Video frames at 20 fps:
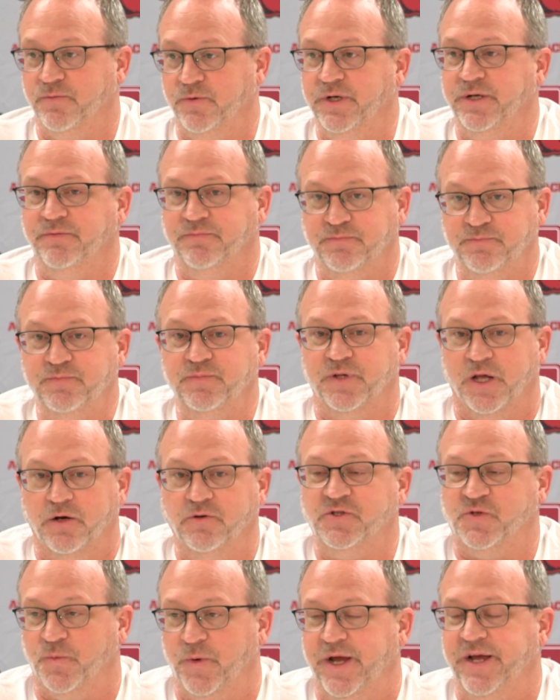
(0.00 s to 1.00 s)
We
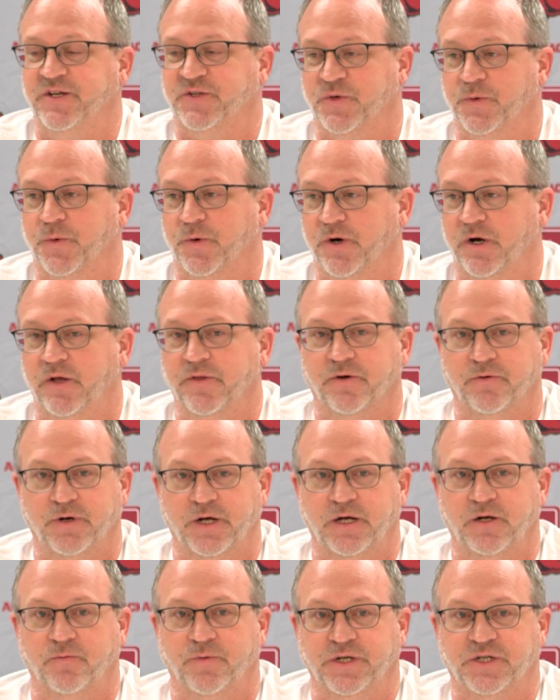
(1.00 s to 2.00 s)
those weeks when we're on the road,